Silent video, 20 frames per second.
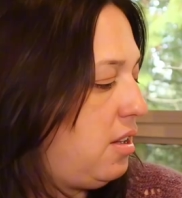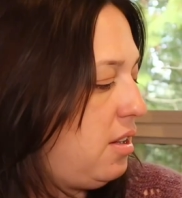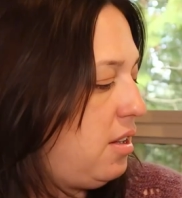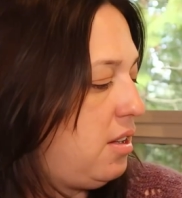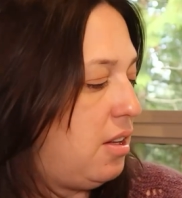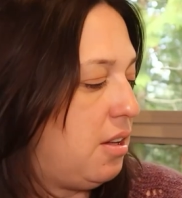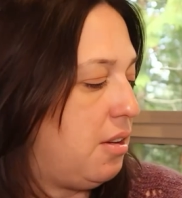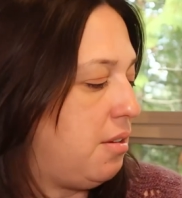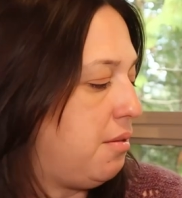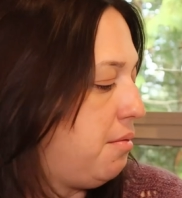
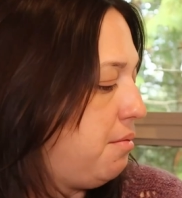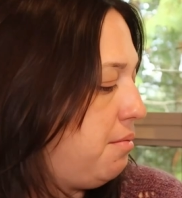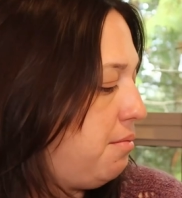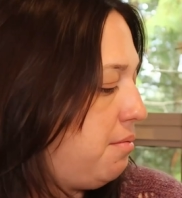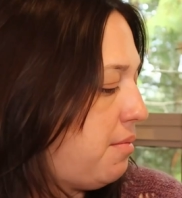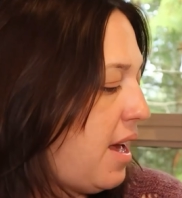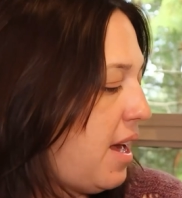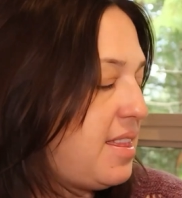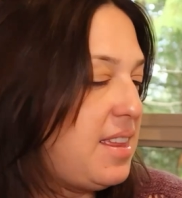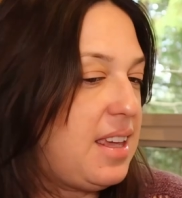
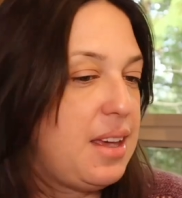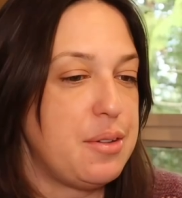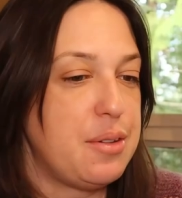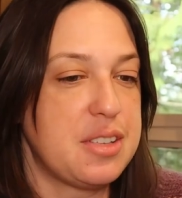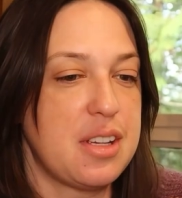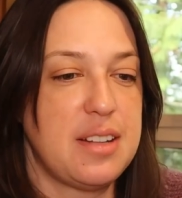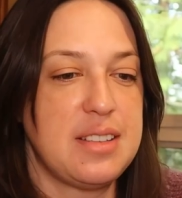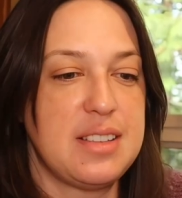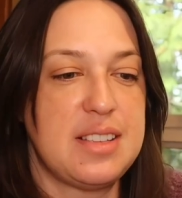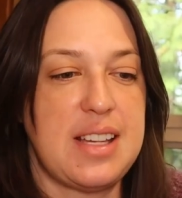think it was
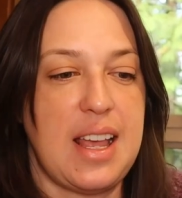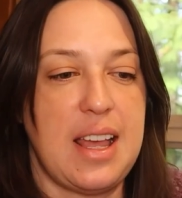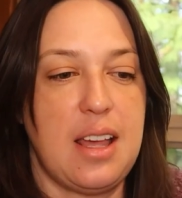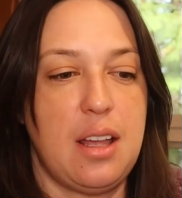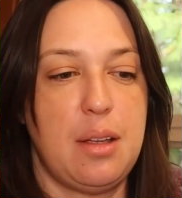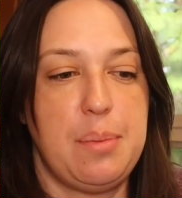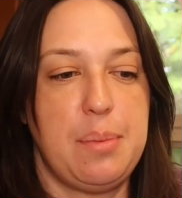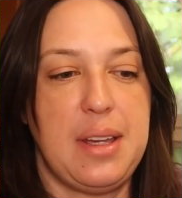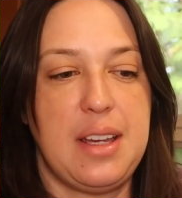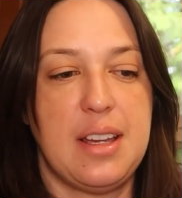on
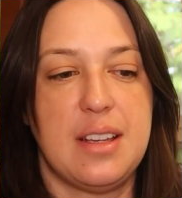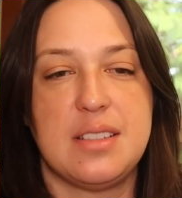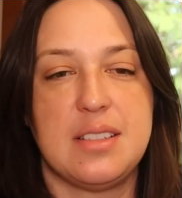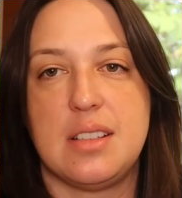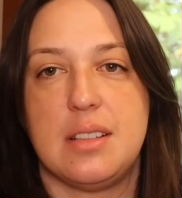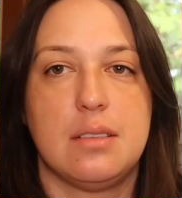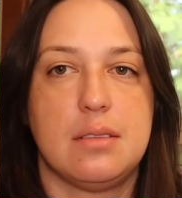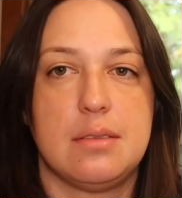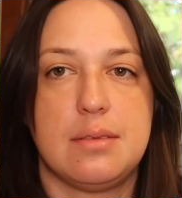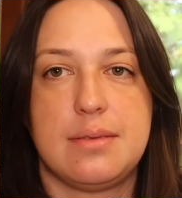sale because
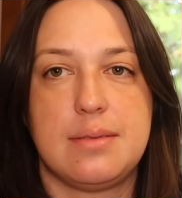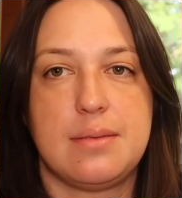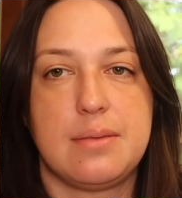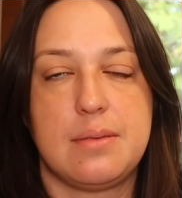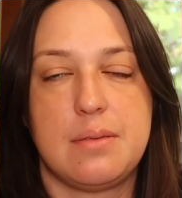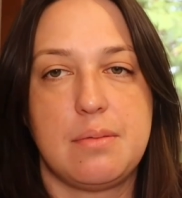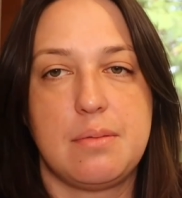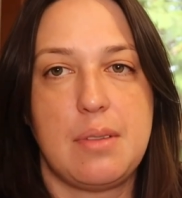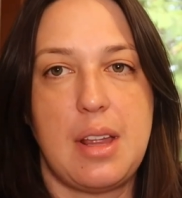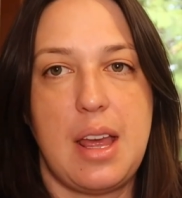of
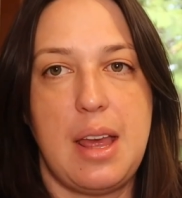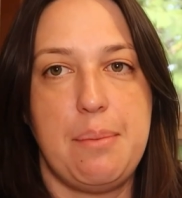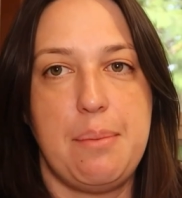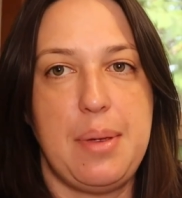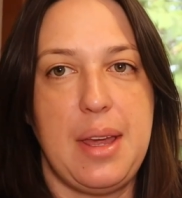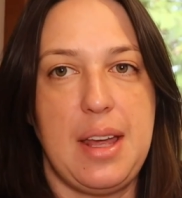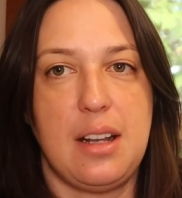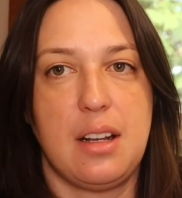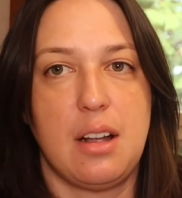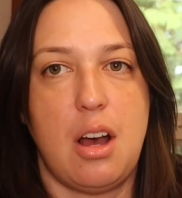it
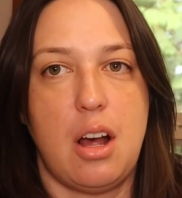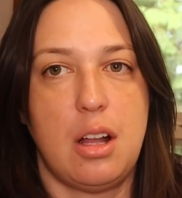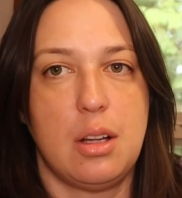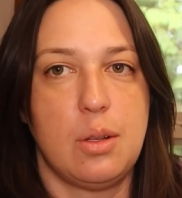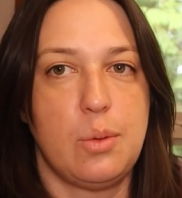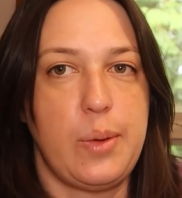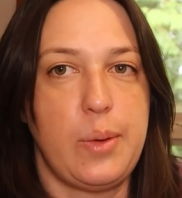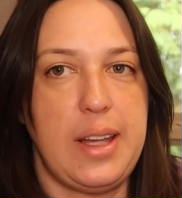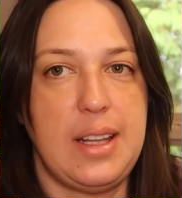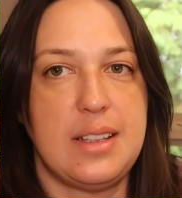being a
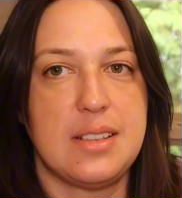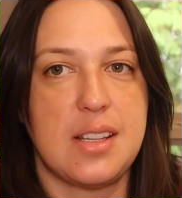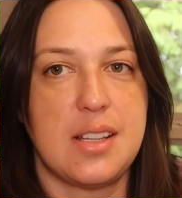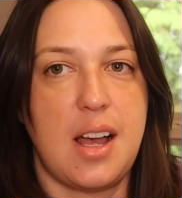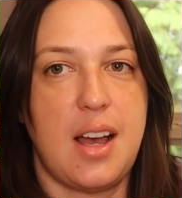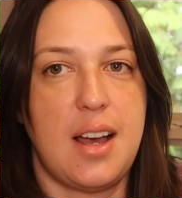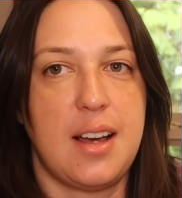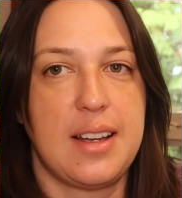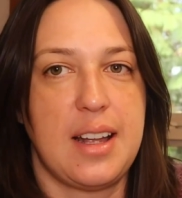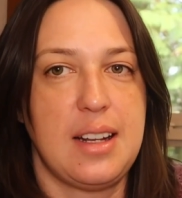Halloween
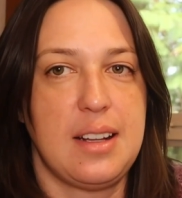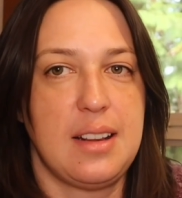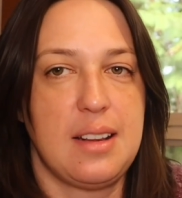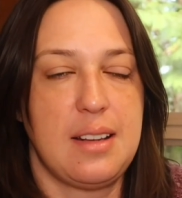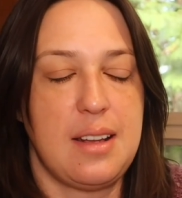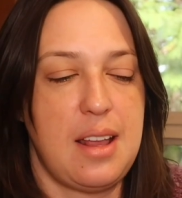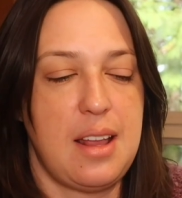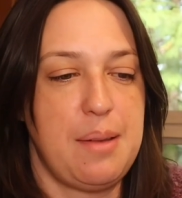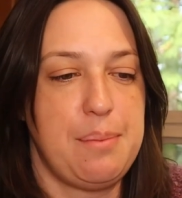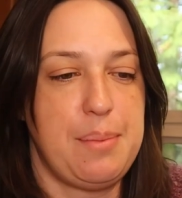sock and
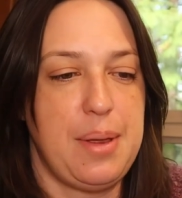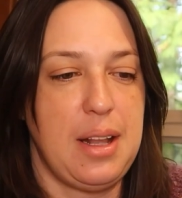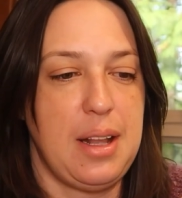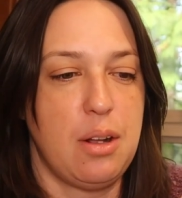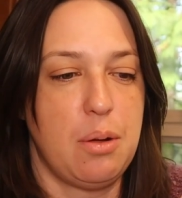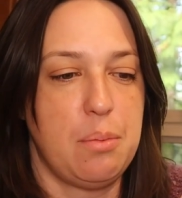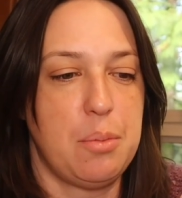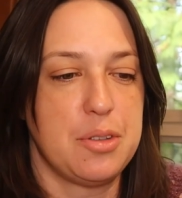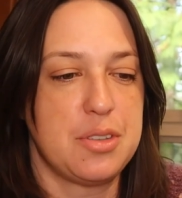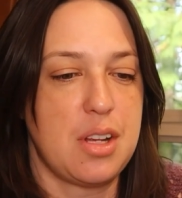it being
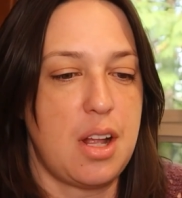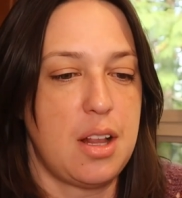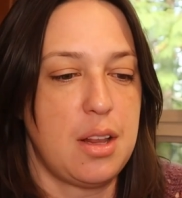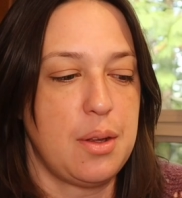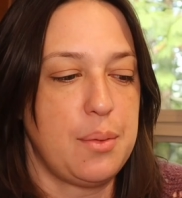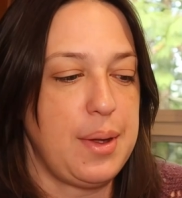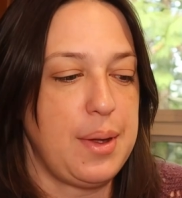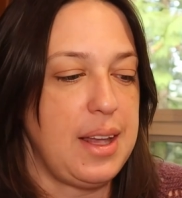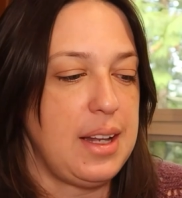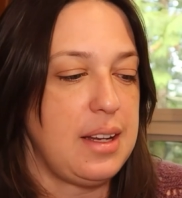almost
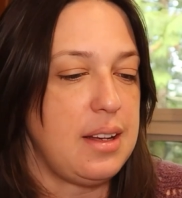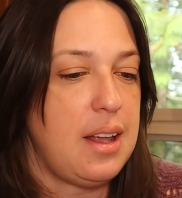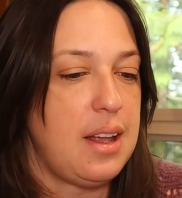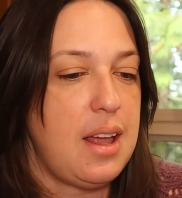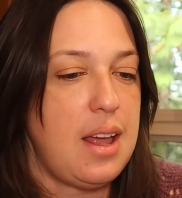Halloween.